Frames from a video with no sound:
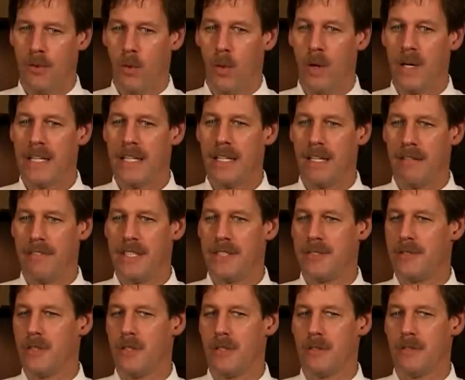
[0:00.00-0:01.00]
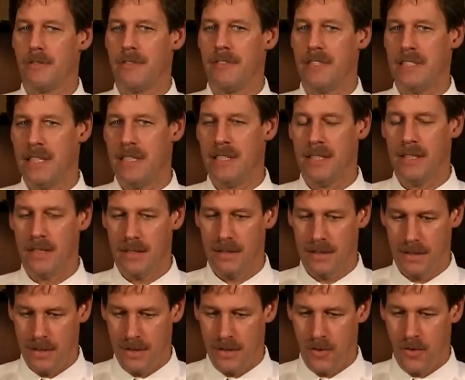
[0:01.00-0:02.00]
One individual physician
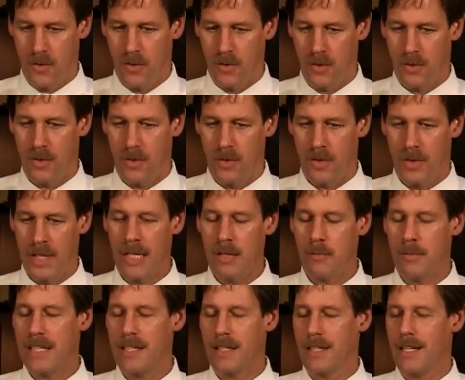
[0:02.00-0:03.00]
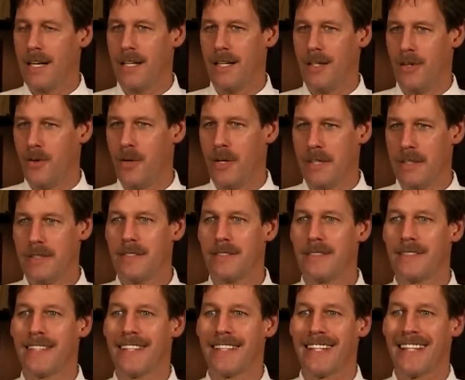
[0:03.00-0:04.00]
can make a lot of noise,
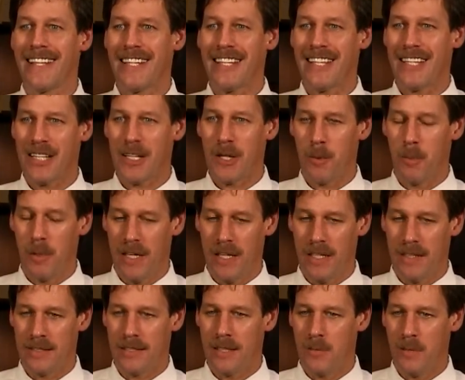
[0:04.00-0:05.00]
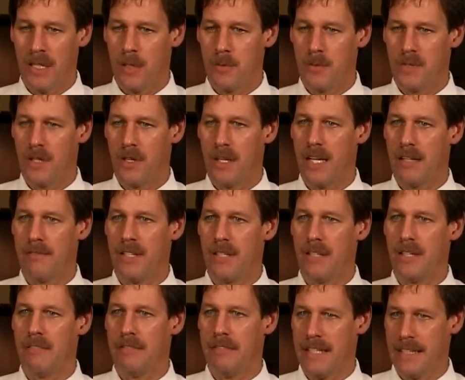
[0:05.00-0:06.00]
but sometimes they're not
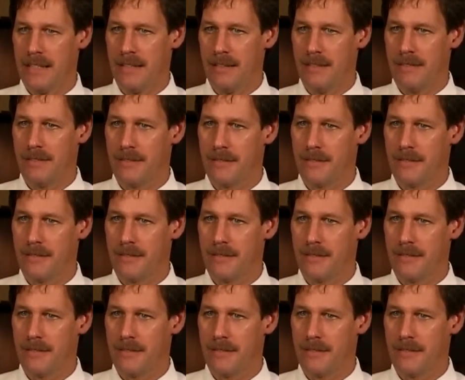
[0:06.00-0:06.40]
very effective.